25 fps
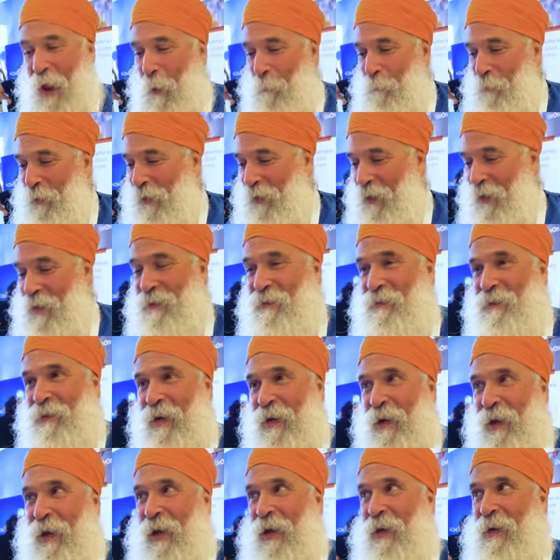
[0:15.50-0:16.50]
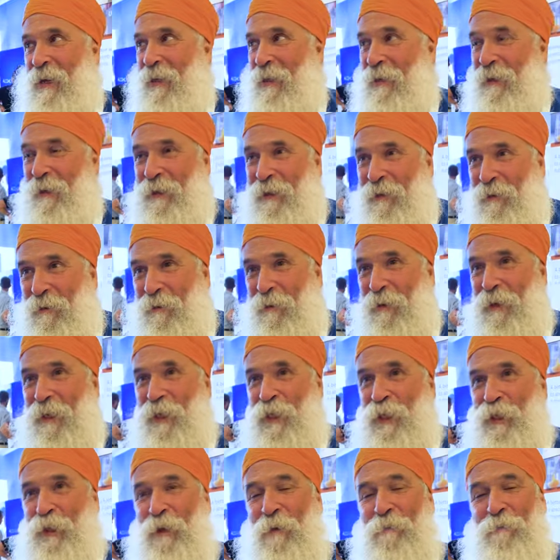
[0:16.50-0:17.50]
Because it literally
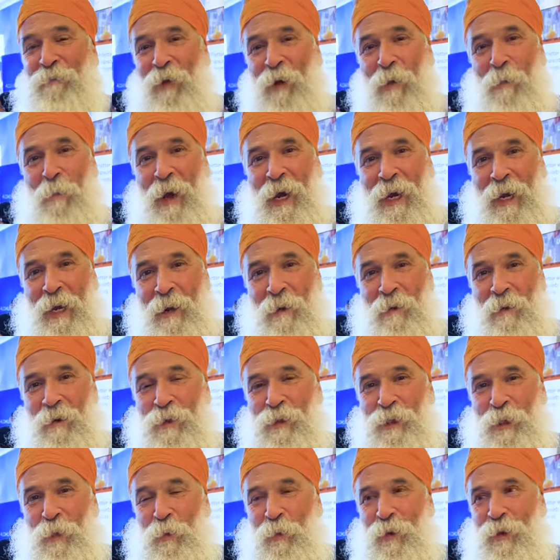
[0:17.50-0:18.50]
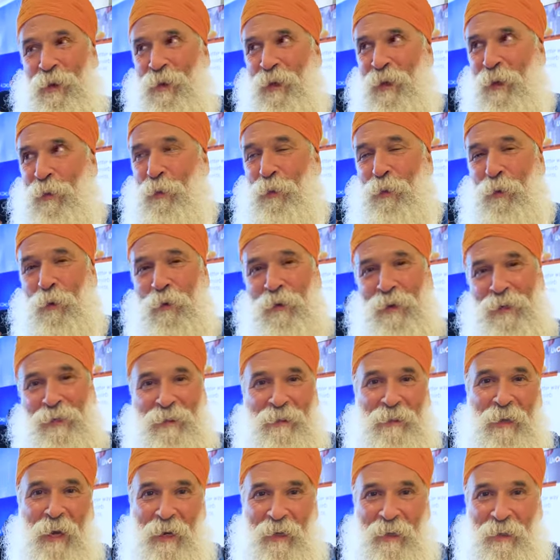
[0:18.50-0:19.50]
shifted my energy within 30
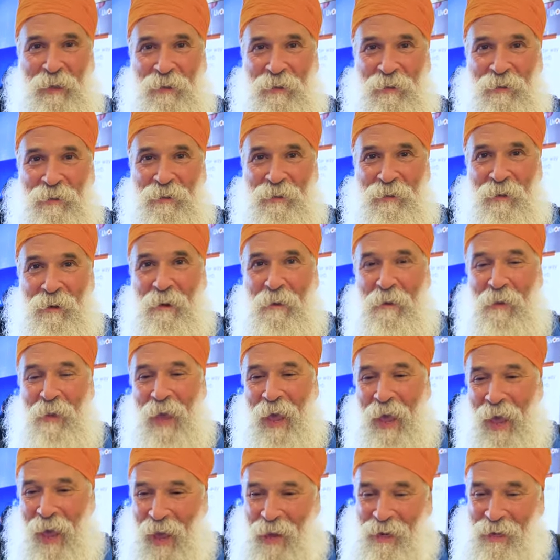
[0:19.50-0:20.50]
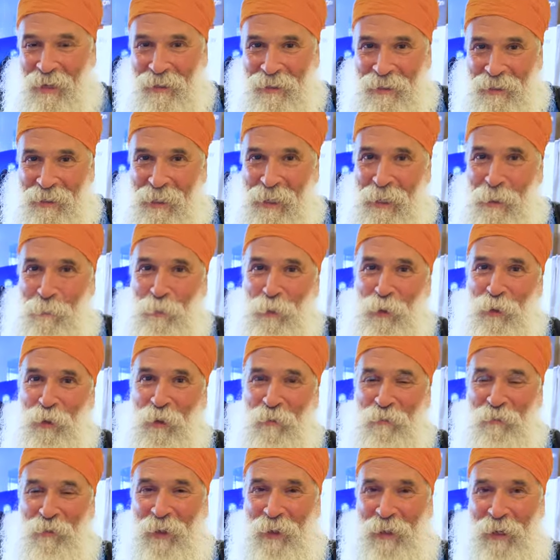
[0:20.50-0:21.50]
seconds and it keeps
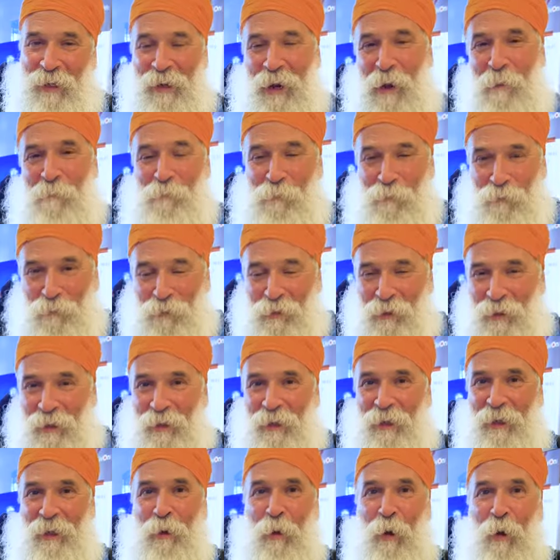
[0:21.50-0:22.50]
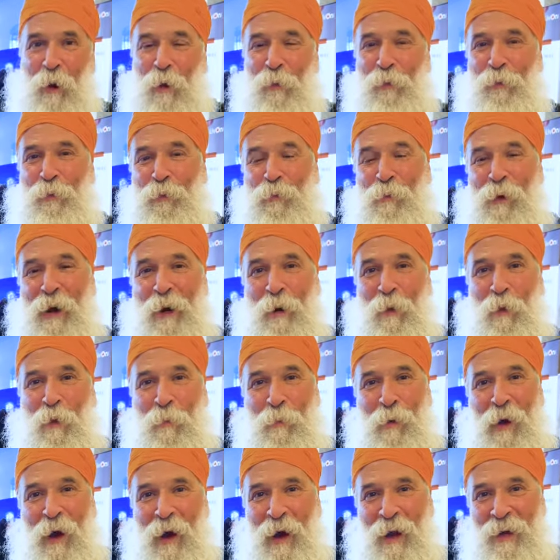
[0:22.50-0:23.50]
shifting. Like I'm feeling it all through my whole
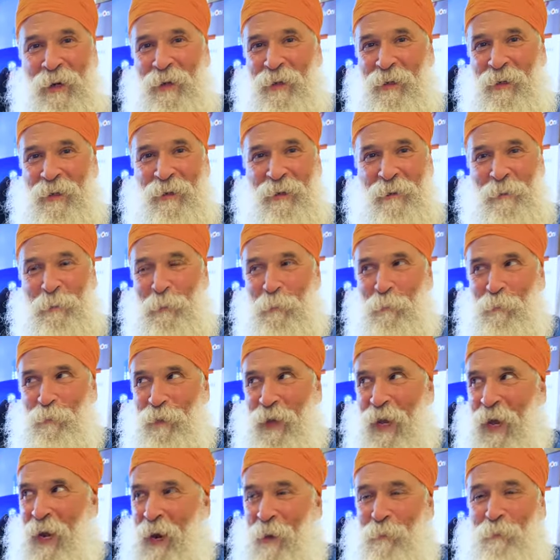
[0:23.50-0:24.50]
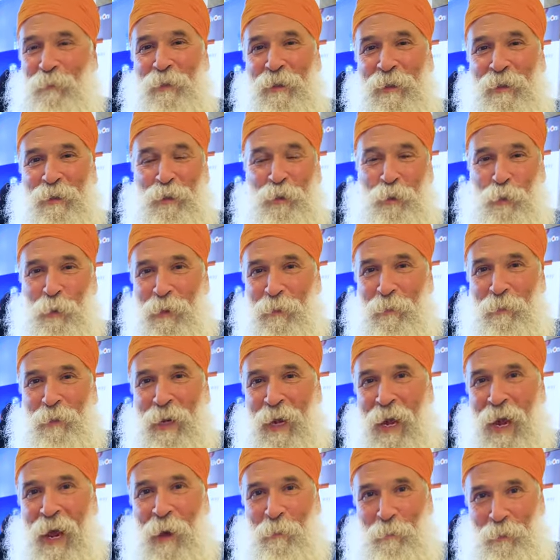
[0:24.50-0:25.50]
body and I'm extremely
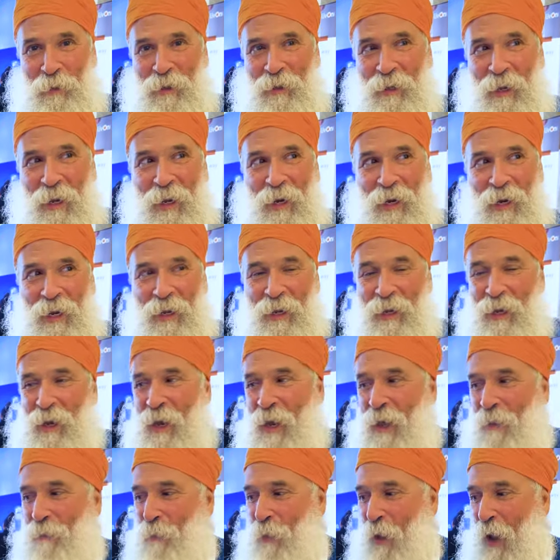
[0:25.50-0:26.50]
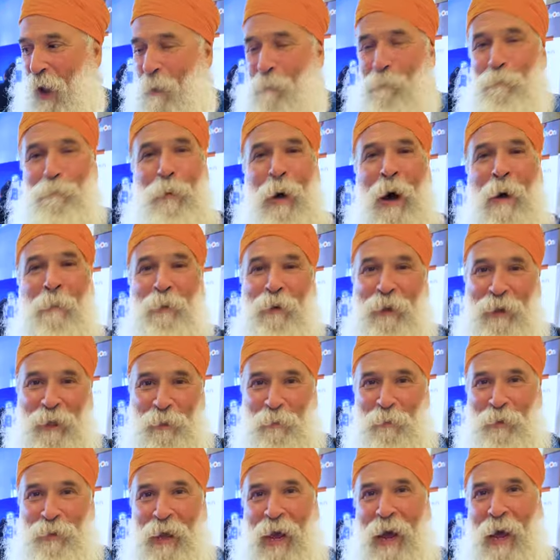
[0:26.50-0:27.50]
happy. Like I'm
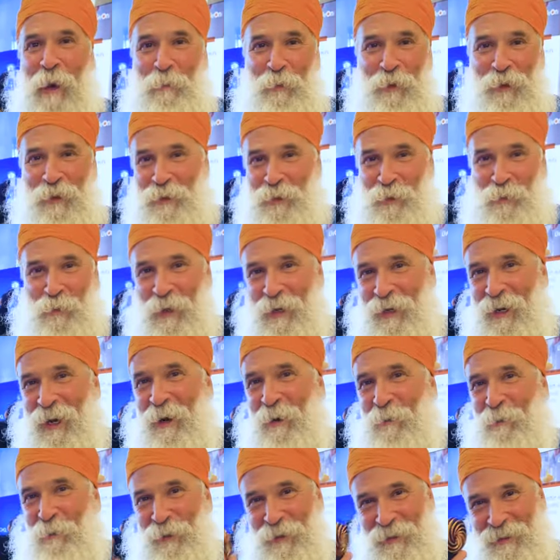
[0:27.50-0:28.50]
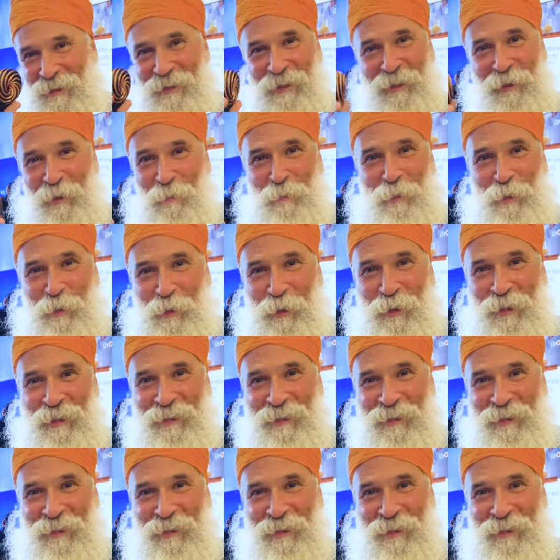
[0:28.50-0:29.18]
bubbling with happiness right now with this little machine.